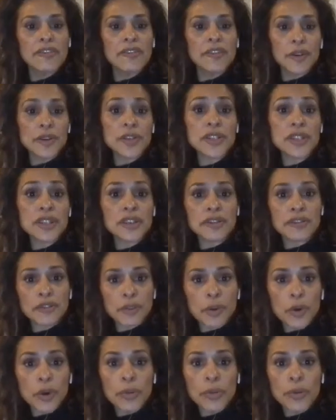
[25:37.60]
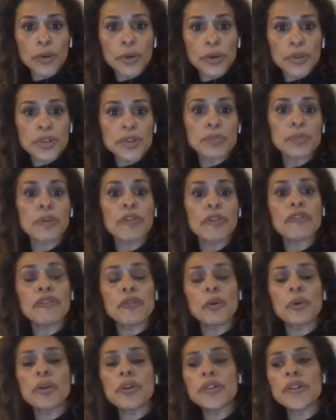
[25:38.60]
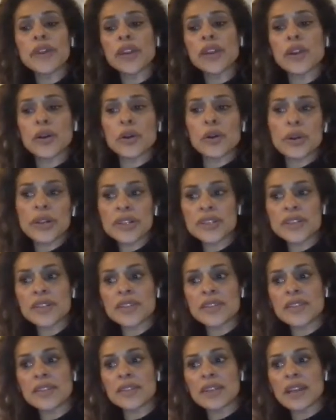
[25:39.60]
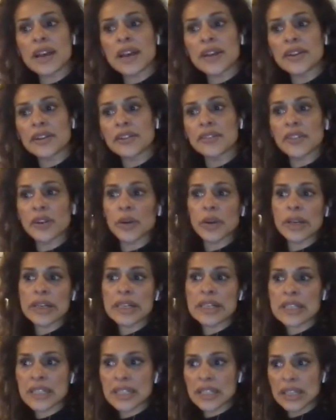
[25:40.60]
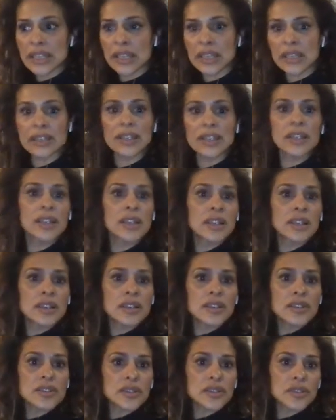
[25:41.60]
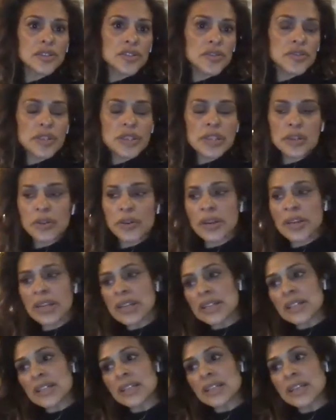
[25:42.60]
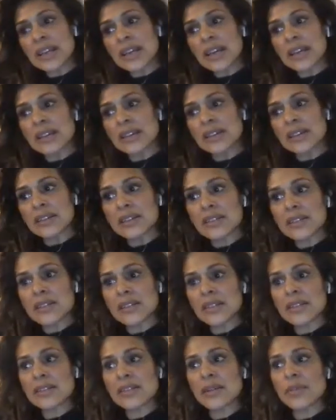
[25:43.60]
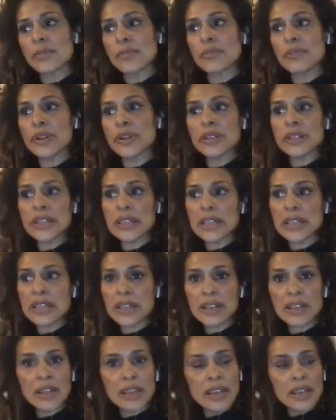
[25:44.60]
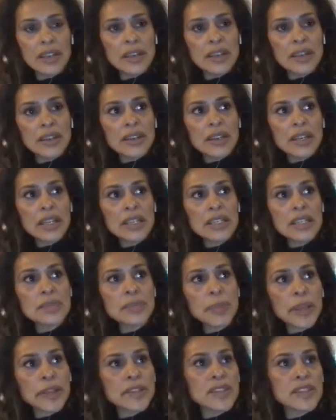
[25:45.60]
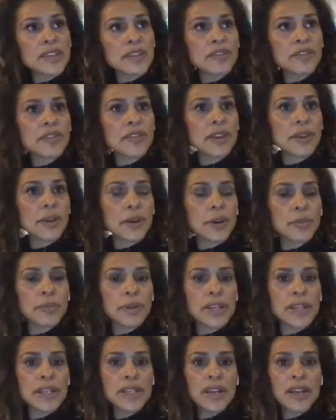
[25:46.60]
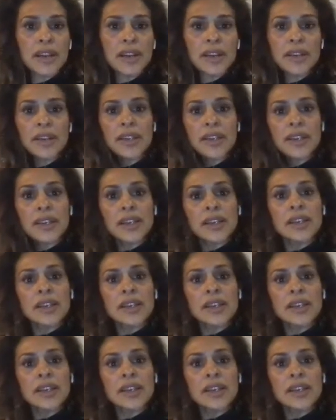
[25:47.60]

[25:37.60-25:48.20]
first and foremost before they go into the line of, oh, I need to get surgery or I need to get some really expensive therapy done,